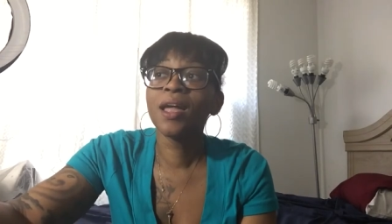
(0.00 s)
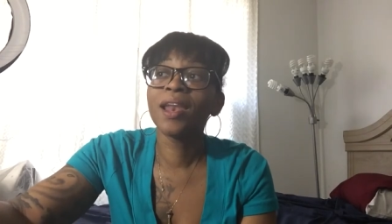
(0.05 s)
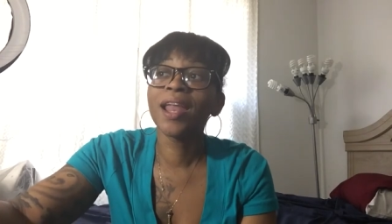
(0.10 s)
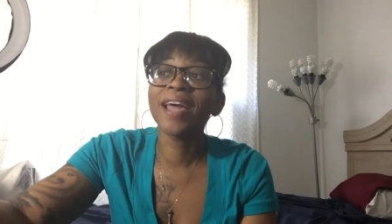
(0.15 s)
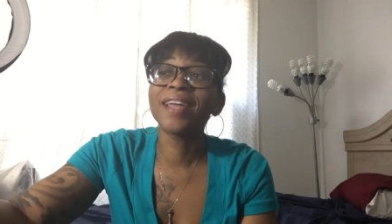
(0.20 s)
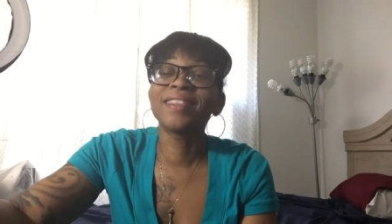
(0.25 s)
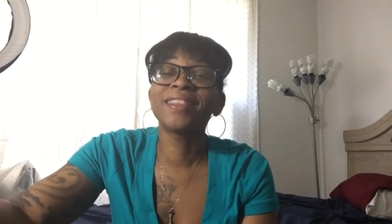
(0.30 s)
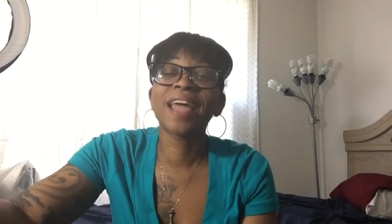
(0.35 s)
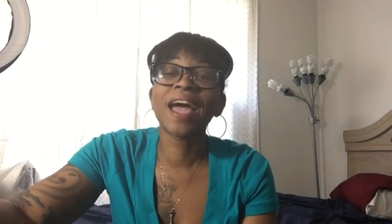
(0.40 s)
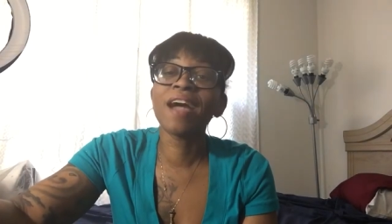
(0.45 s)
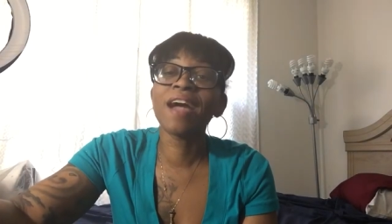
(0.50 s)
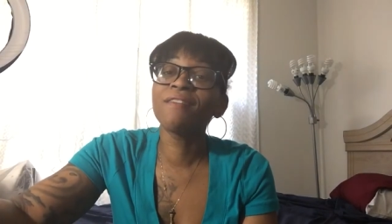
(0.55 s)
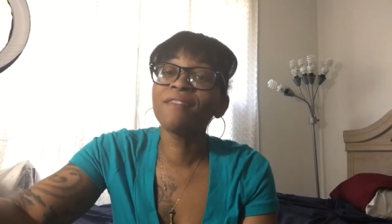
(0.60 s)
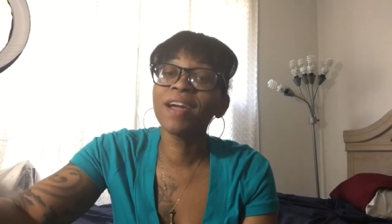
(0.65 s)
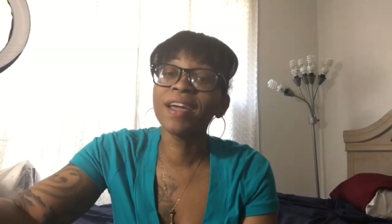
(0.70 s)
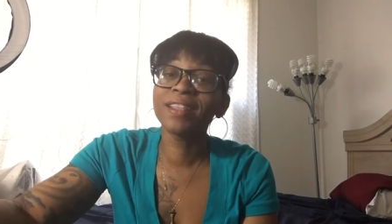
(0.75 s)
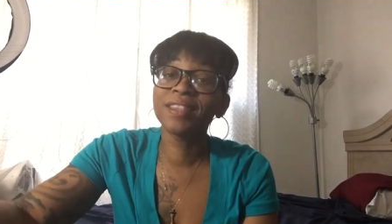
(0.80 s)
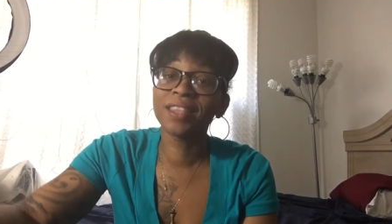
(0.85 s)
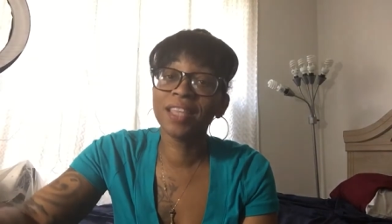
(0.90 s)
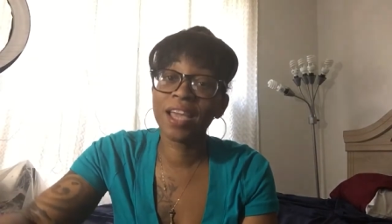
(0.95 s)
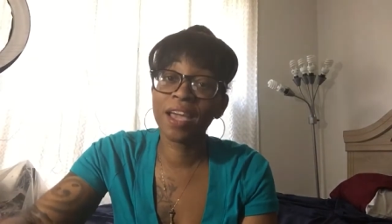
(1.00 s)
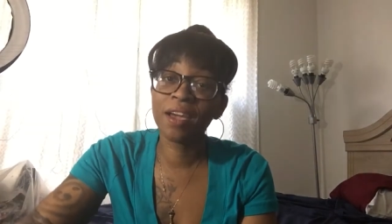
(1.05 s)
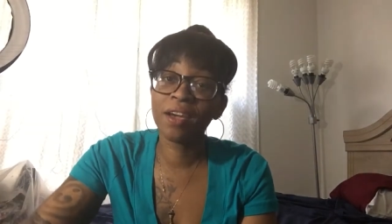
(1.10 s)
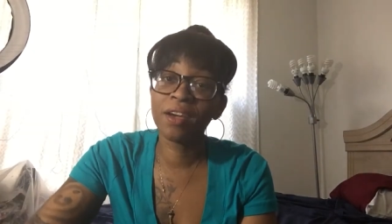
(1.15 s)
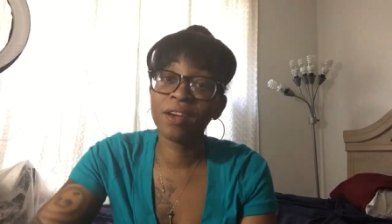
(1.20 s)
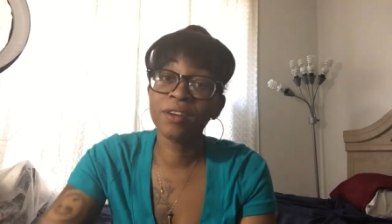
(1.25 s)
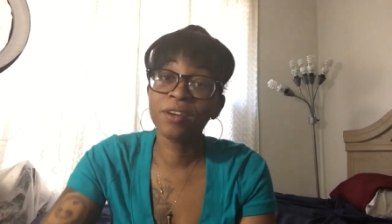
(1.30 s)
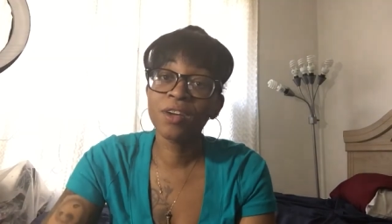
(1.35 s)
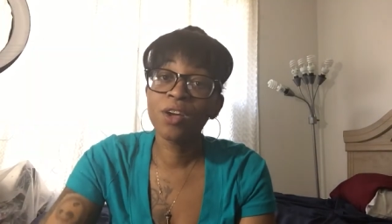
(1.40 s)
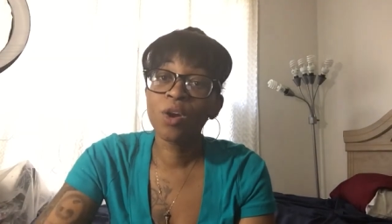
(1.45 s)
Like, that right
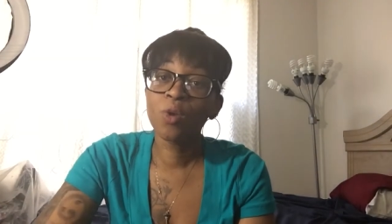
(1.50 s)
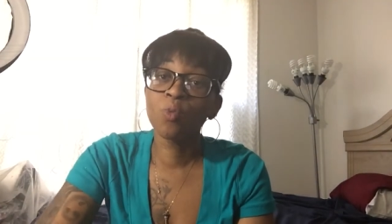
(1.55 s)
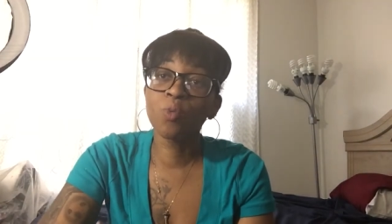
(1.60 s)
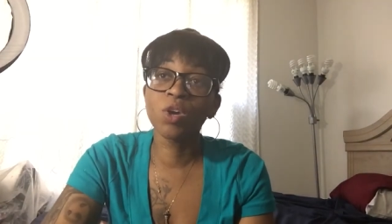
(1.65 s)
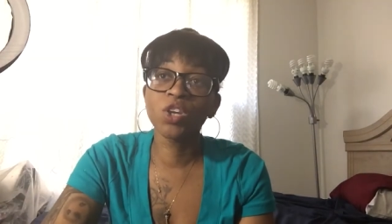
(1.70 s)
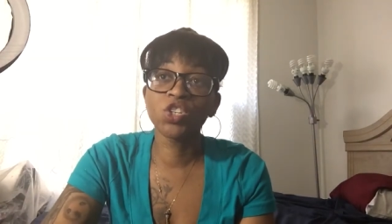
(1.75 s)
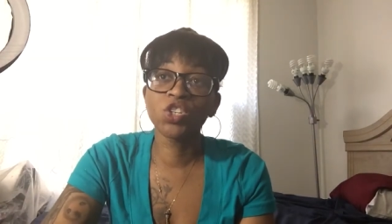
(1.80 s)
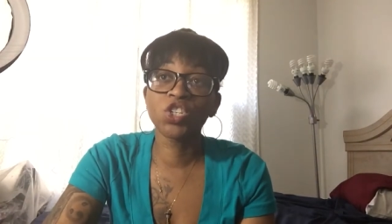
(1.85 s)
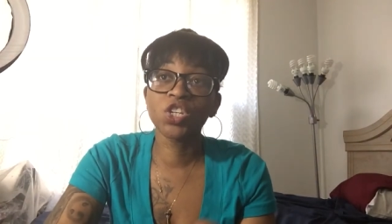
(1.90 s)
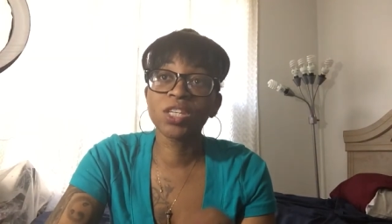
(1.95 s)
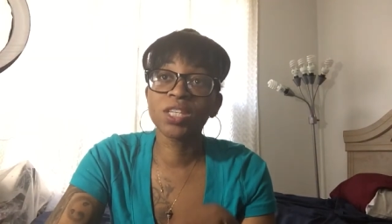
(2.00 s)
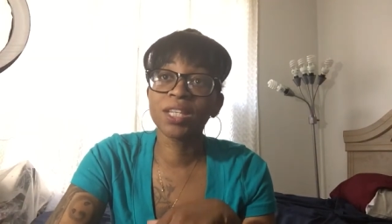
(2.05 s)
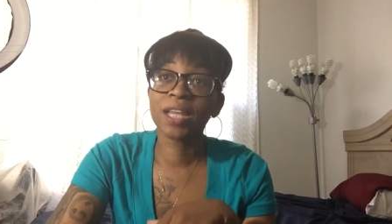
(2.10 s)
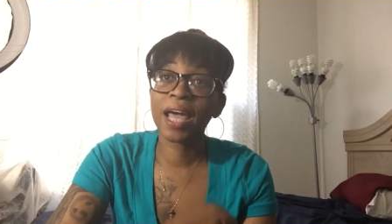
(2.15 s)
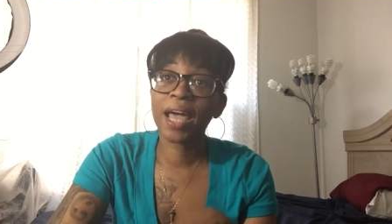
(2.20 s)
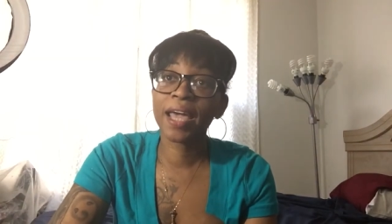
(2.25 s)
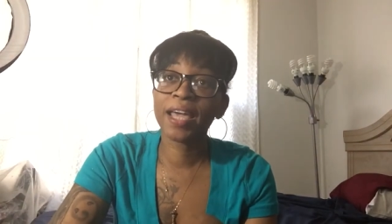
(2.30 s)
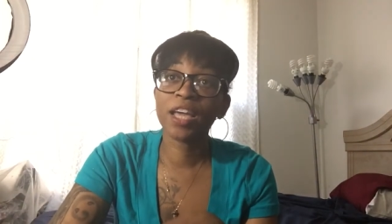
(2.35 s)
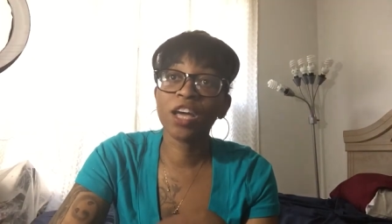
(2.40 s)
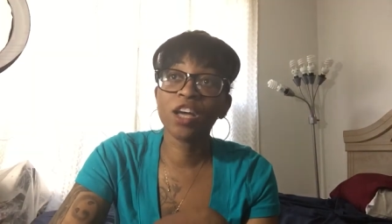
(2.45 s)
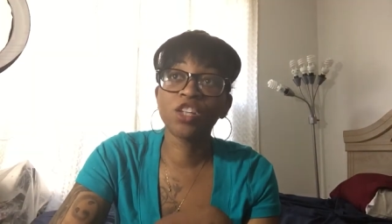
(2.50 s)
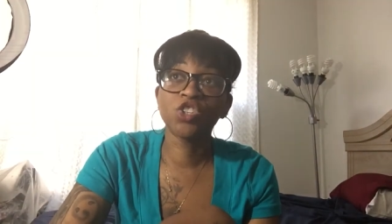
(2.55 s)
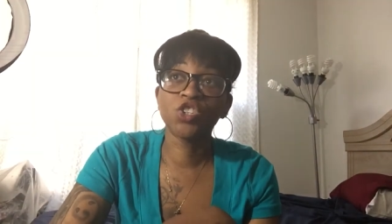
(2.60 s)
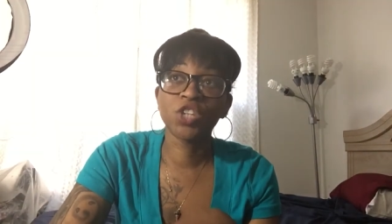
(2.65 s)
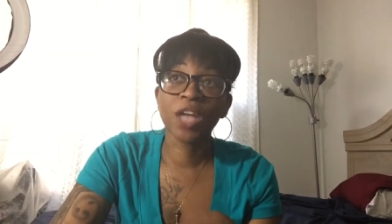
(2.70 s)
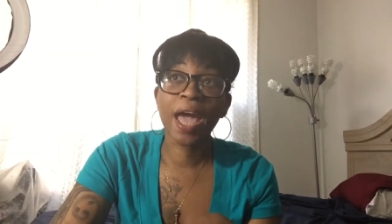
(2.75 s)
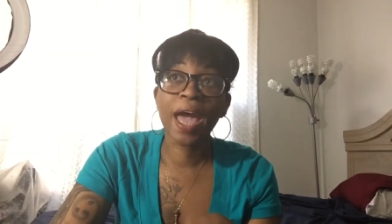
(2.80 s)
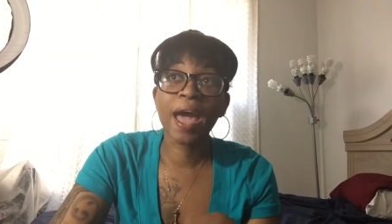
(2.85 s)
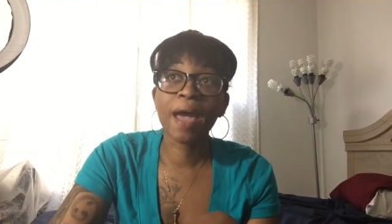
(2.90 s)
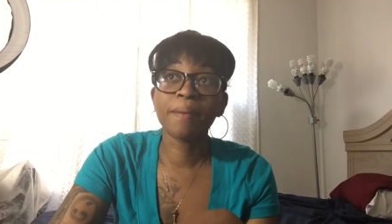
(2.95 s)
there was just like a
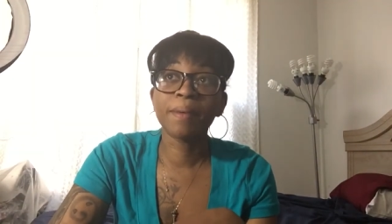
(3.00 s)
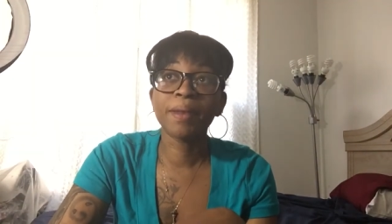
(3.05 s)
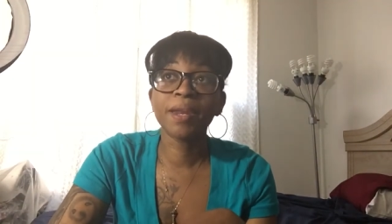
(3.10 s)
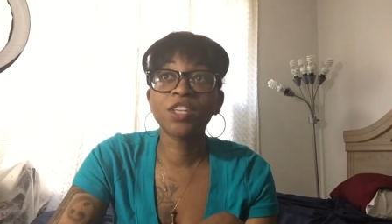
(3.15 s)
jab.